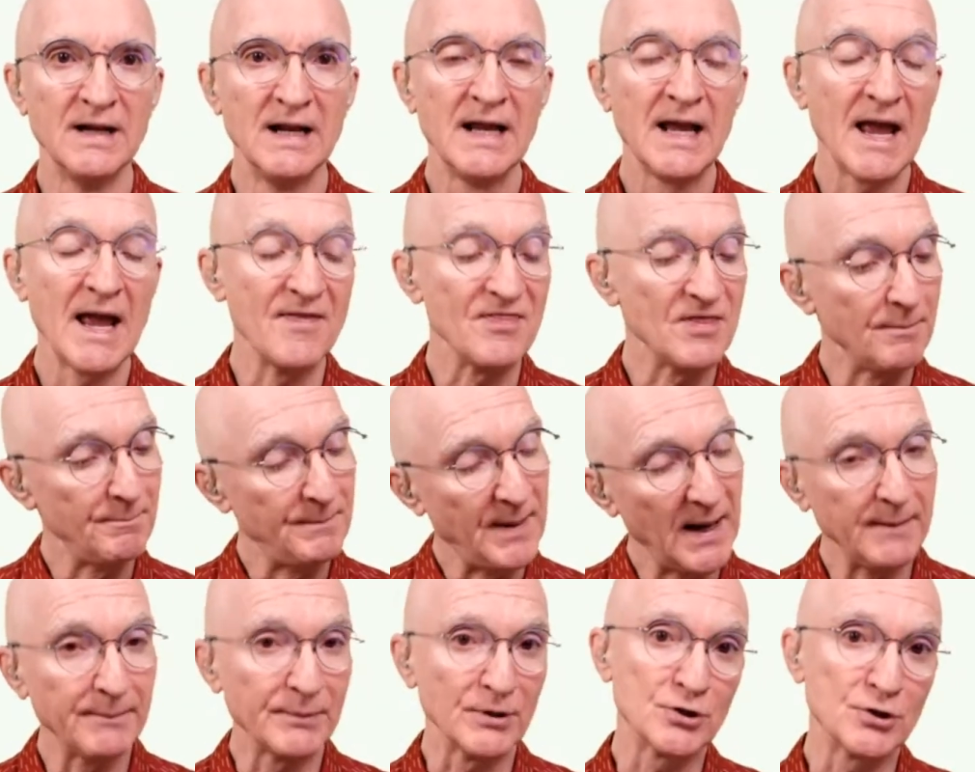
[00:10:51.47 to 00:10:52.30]
And the
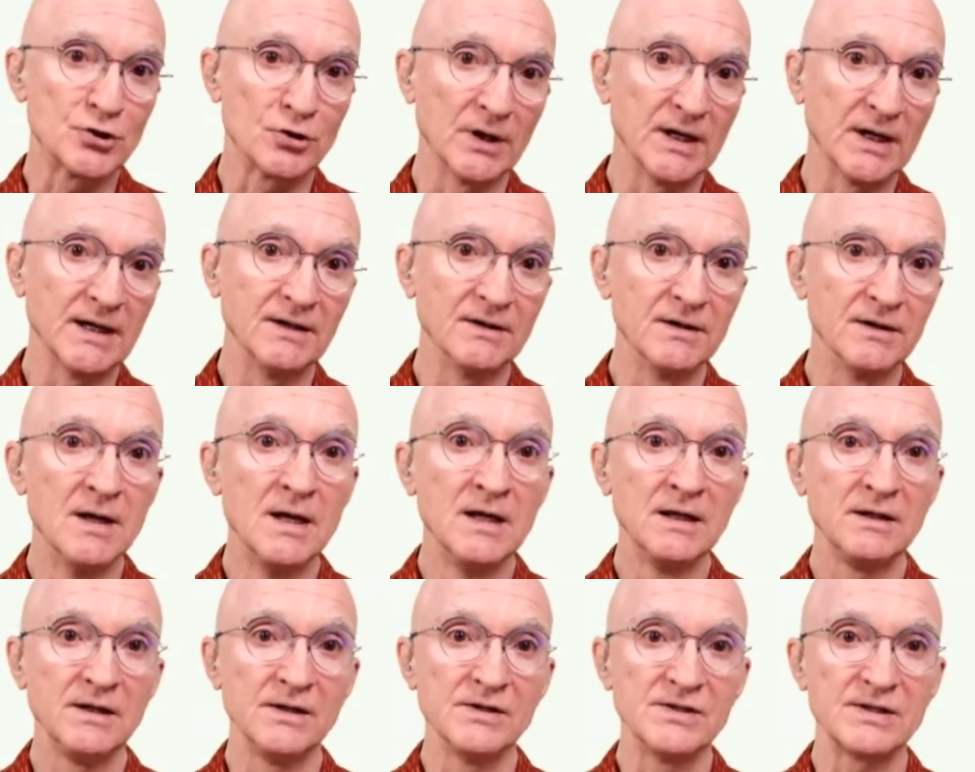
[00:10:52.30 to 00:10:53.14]
paper trade
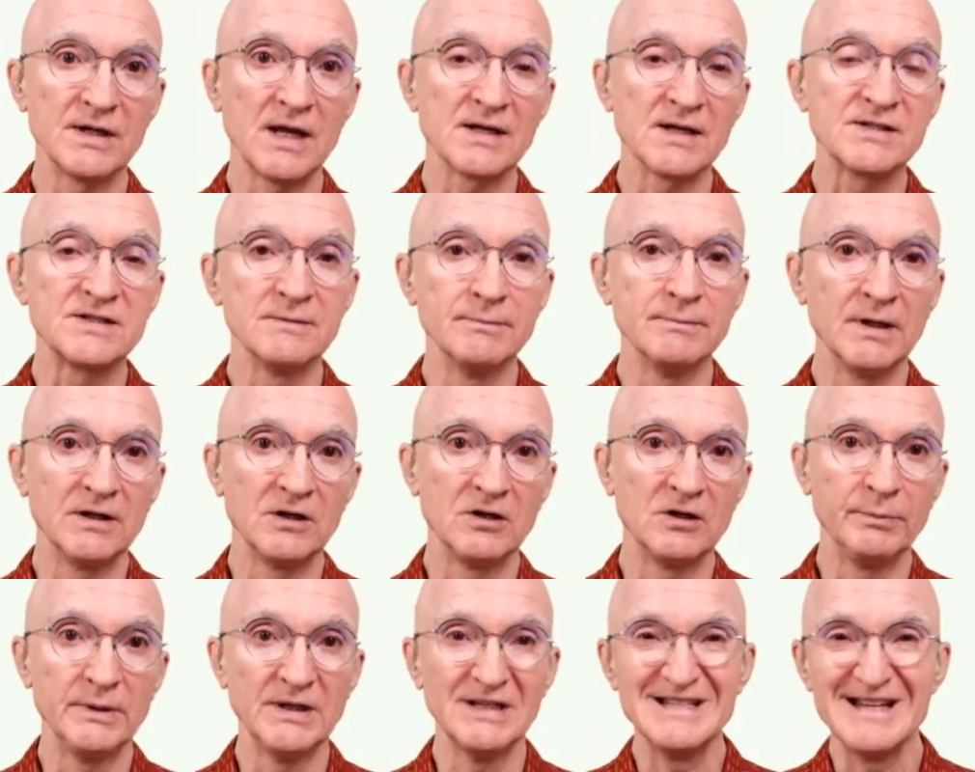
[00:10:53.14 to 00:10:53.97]
is estimated to
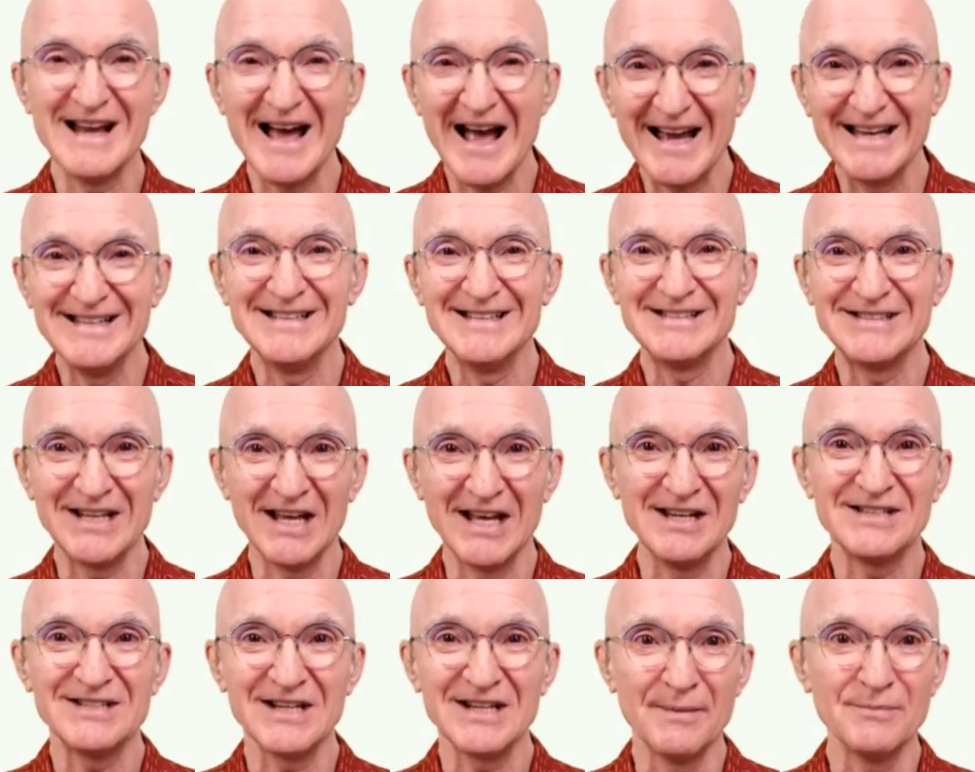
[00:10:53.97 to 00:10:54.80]
be 9 to 10
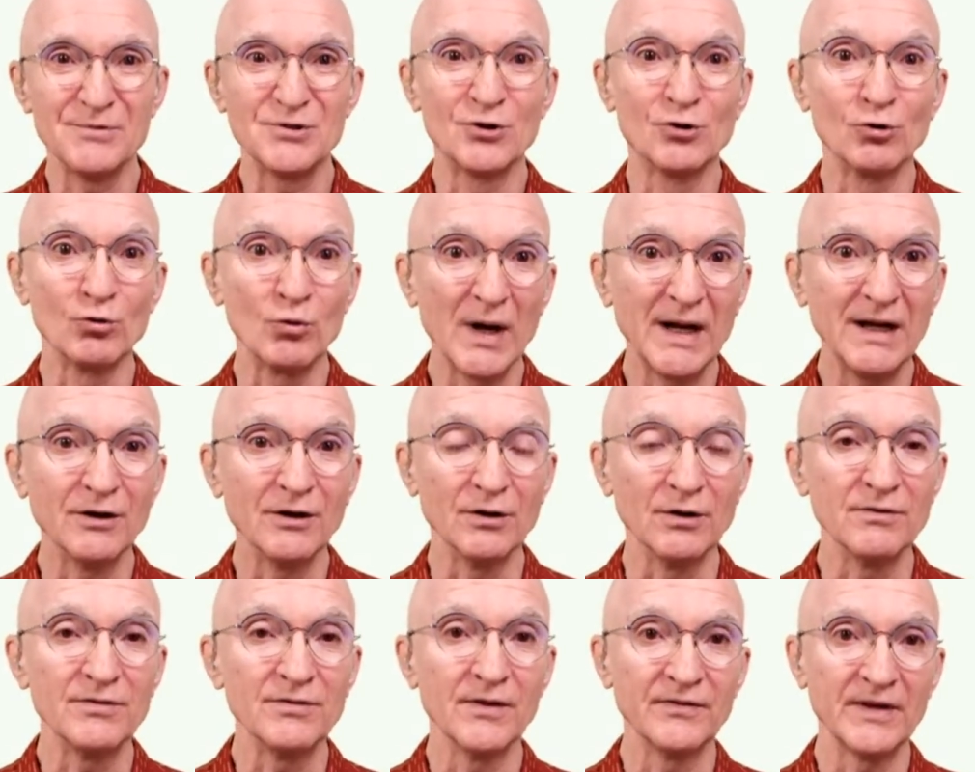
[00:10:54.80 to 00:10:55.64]
times greater
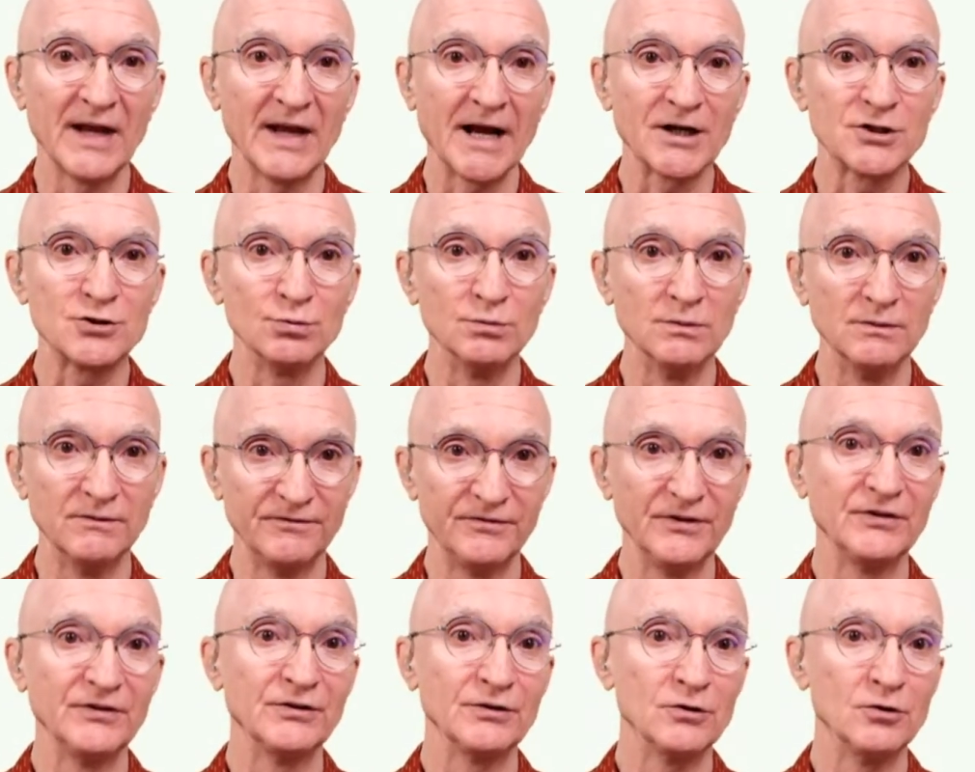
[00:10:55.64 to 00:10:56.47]
than the actual
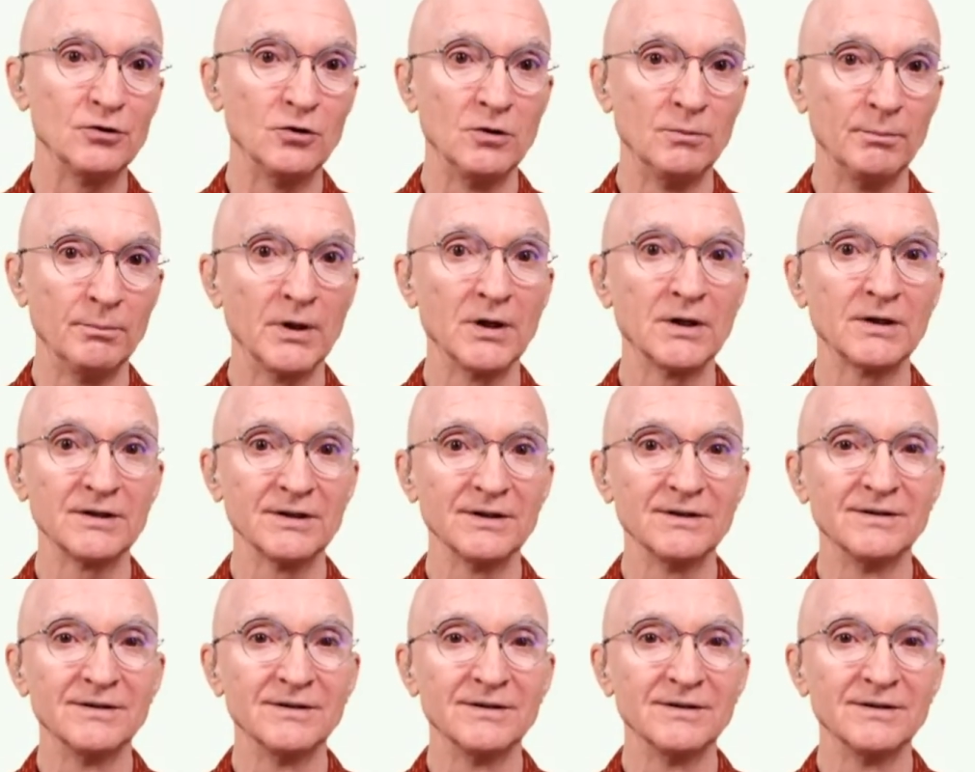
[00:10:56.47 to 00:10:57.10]
physical market.